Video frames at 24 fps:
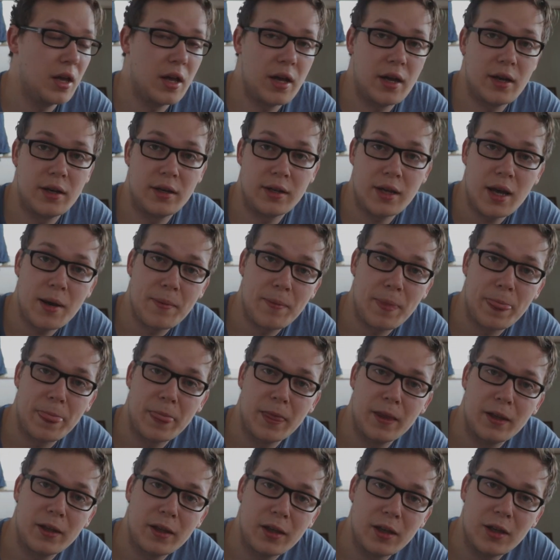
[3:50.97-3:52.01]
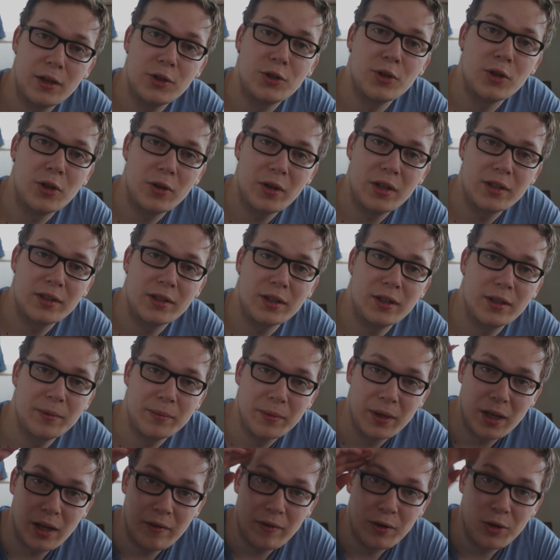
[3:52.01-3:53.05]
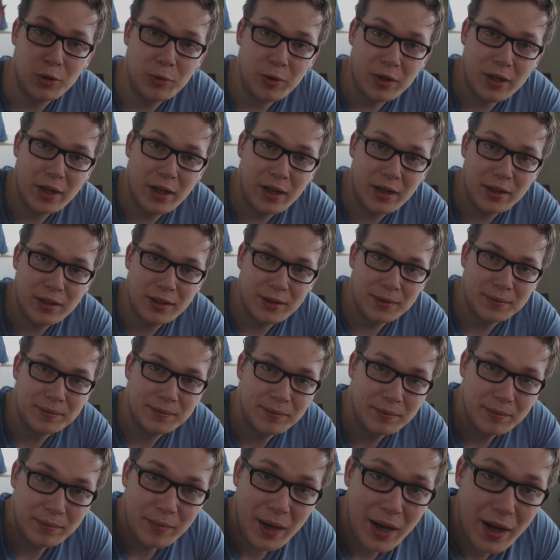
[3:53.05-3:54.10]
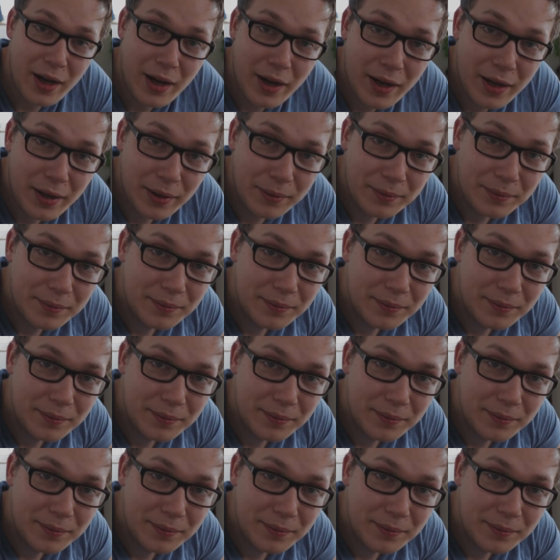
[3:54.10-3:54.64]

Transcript: And yeah, enjoy your Easter. Have a good one, guys. Bye!